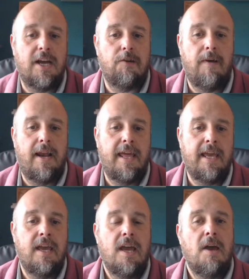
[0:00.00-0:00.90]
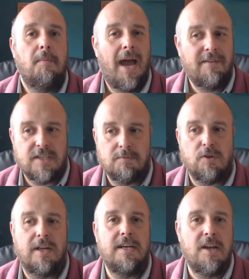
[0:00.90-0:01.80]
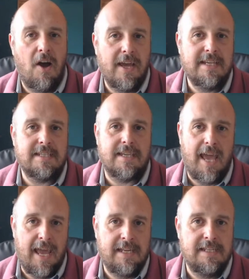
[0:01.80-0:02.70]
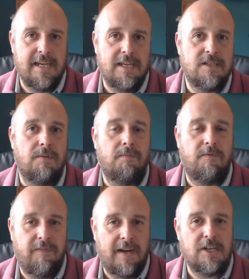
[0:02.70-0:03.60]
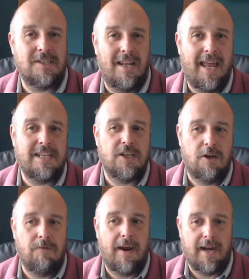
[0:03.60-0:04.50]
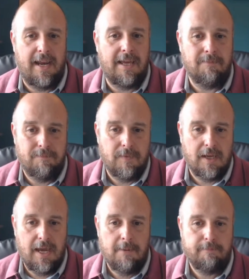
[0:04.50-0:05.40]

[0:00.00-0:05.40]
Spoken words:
that correctly. But have some sort of nice ending to finish the letter correctly. Okay.